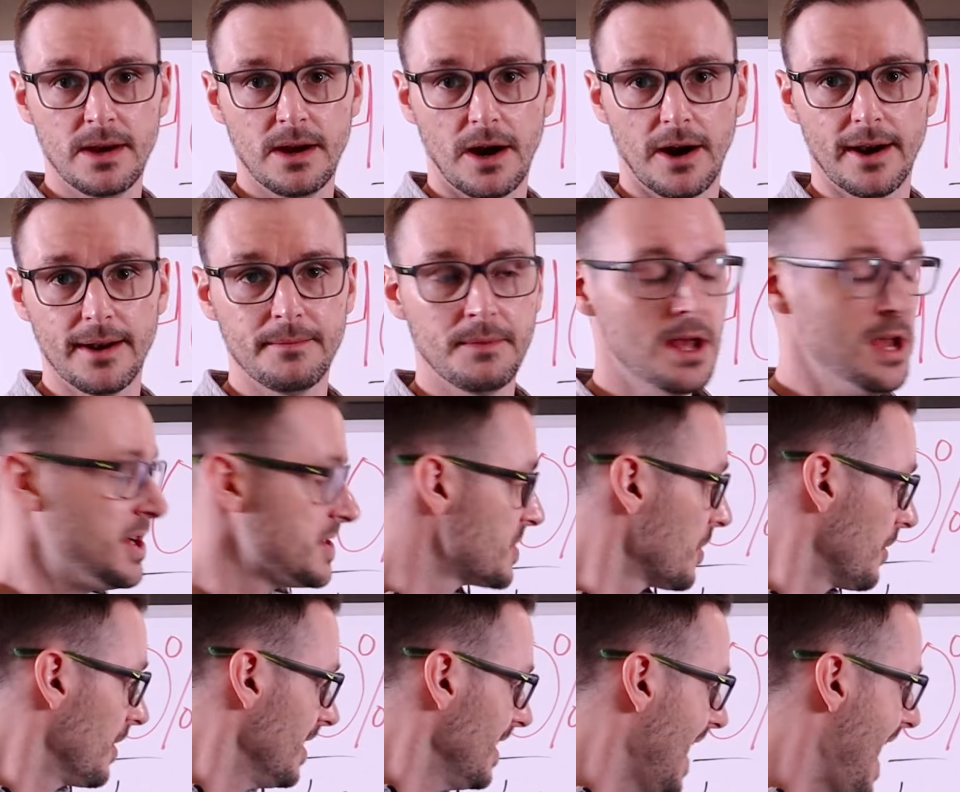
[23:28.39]
All right, so
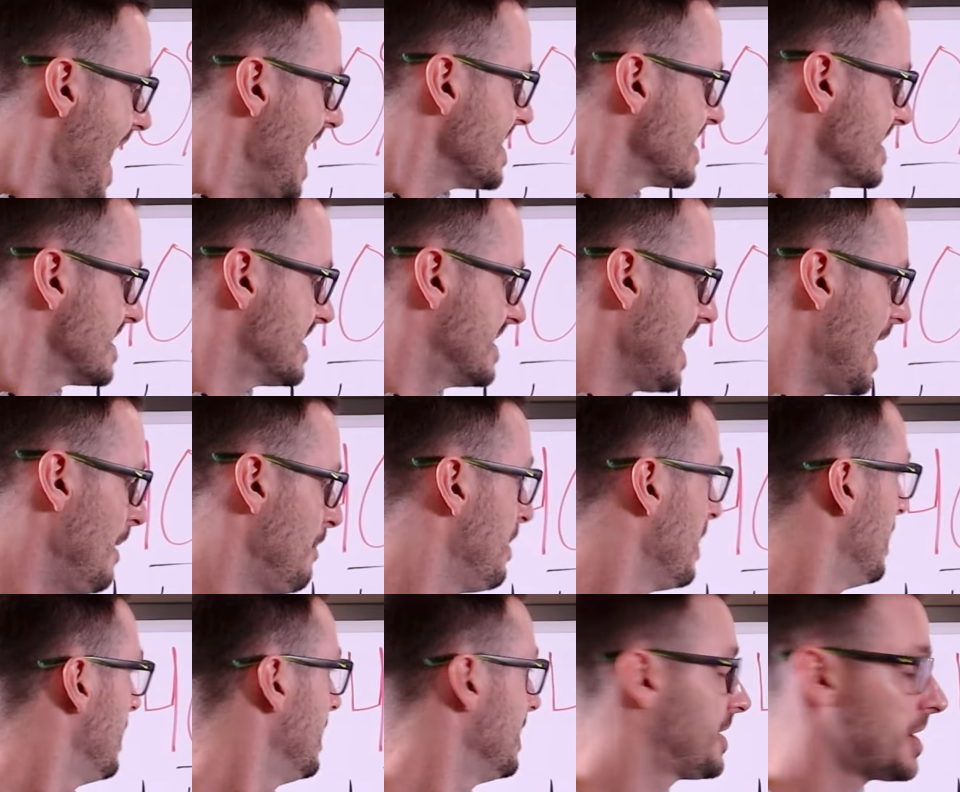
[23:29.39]
the last step
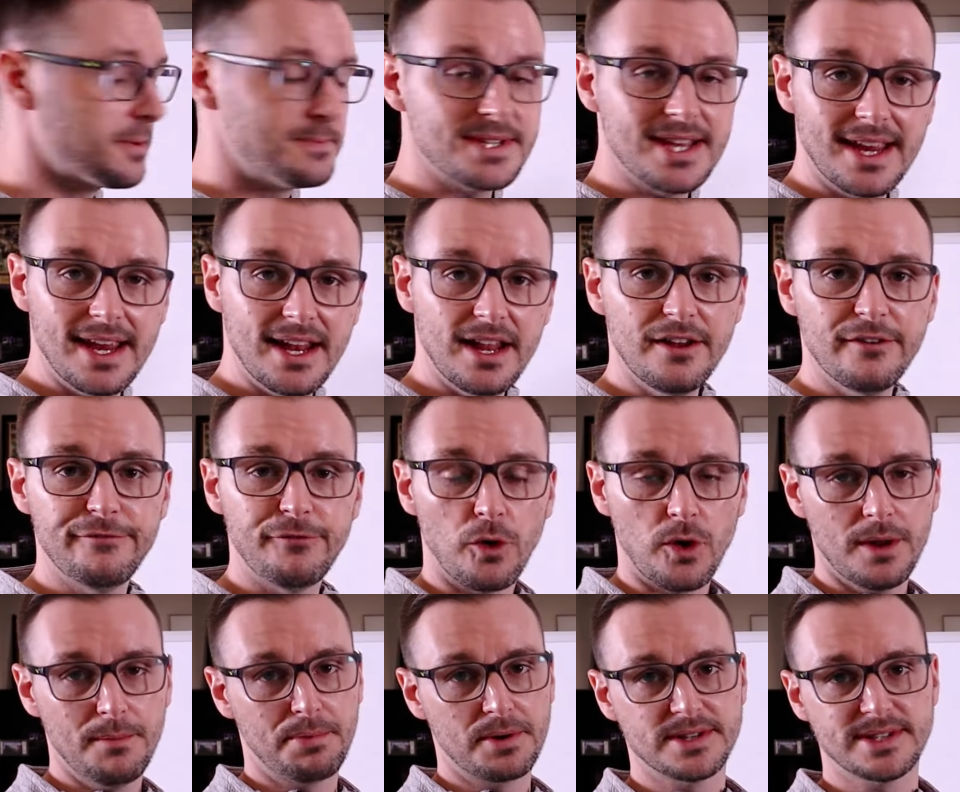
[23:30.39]
in terms of getting
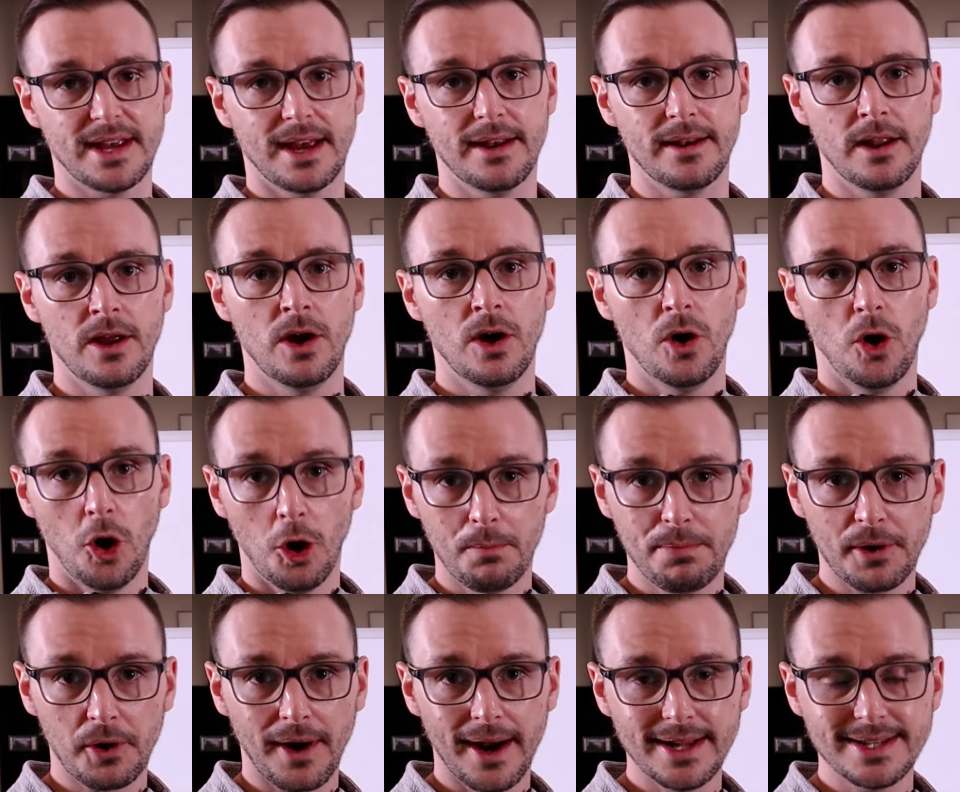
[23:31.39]
40%
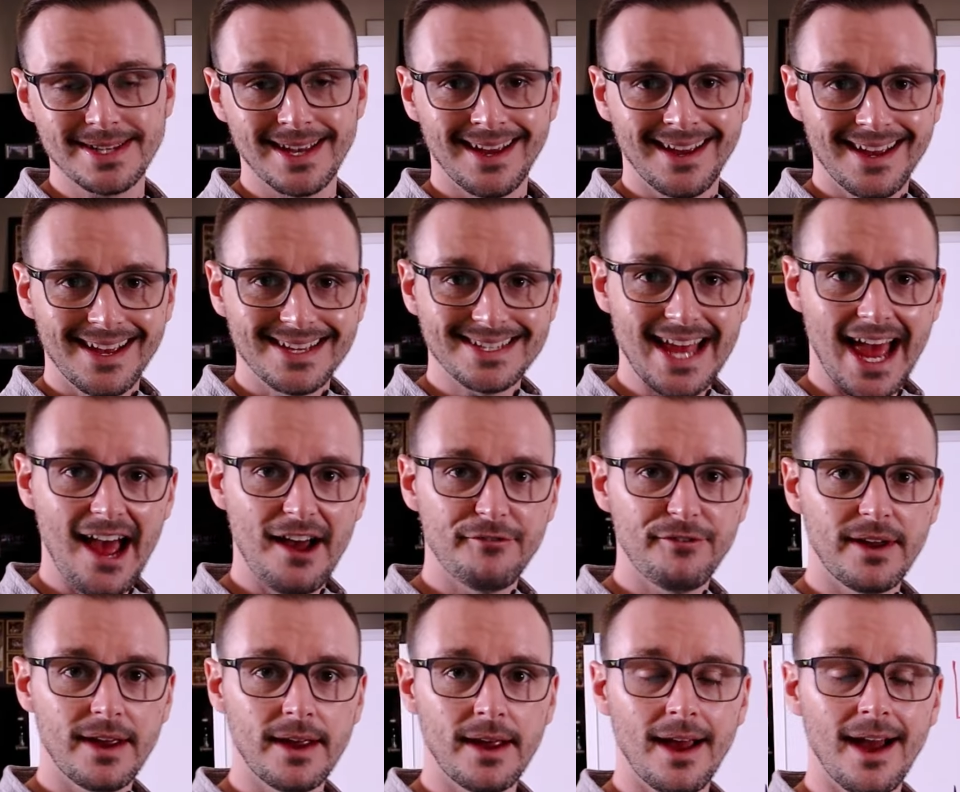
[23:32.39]
open rates is
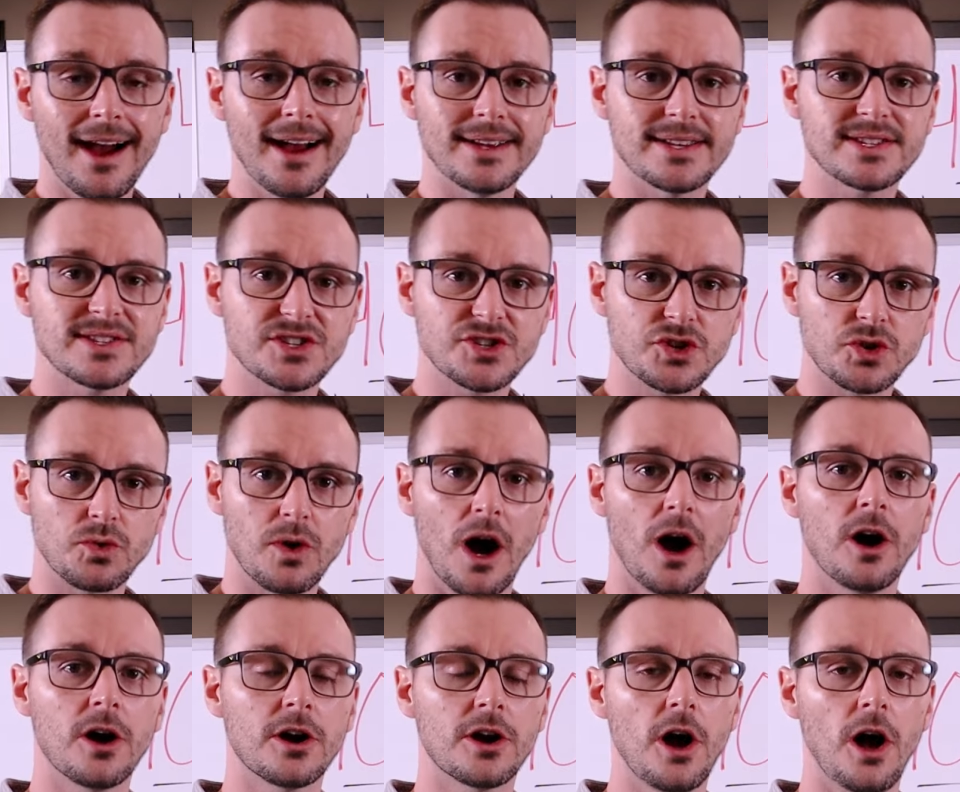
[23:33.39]
having a
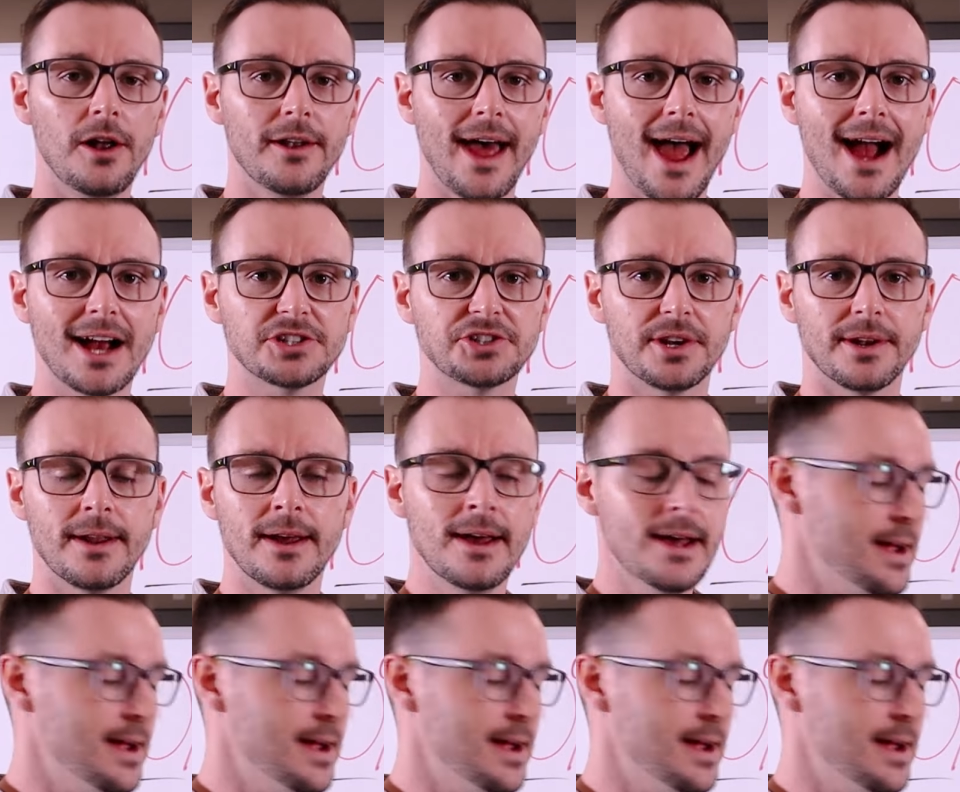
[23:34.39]
strong call to action.